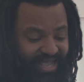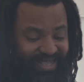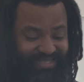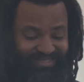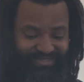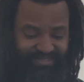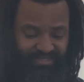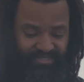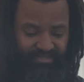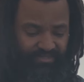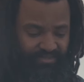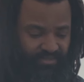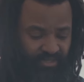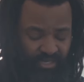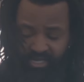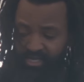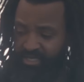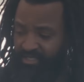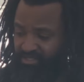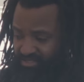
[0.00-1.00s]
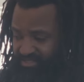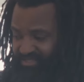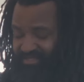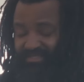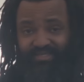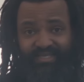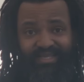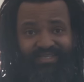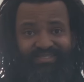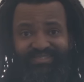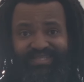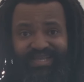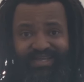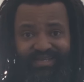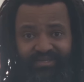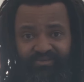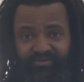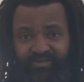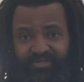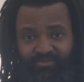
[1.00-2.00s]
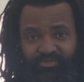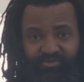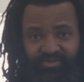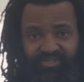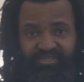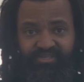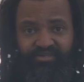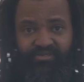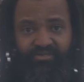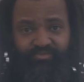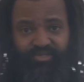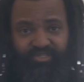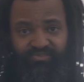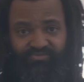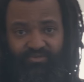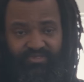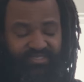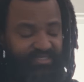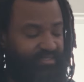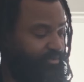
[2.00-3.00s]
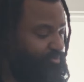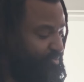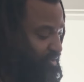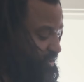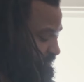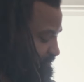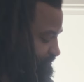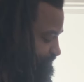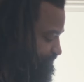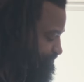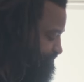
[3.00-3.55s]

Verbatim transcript: as needed. So this is exactly what I'm doing here, but for sleeping.